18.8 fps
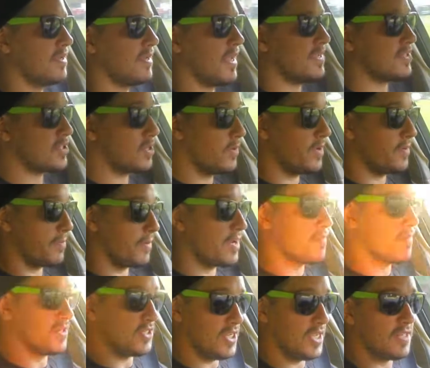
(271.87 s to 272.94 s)
so it pretty
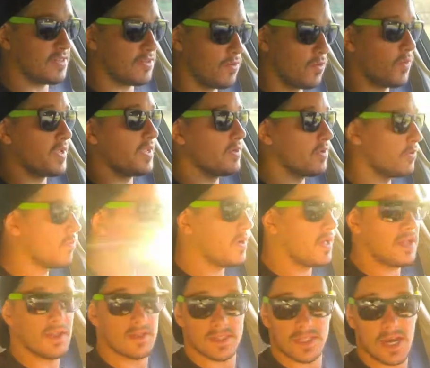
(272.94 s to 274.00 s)
much hit the wheel
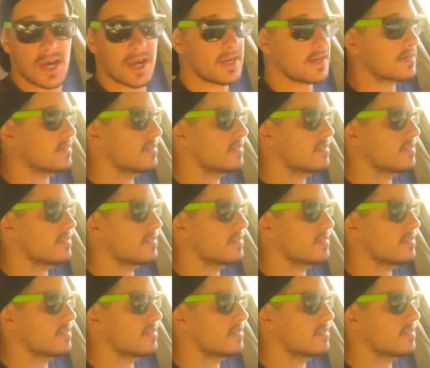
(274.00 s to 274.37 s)
well tire,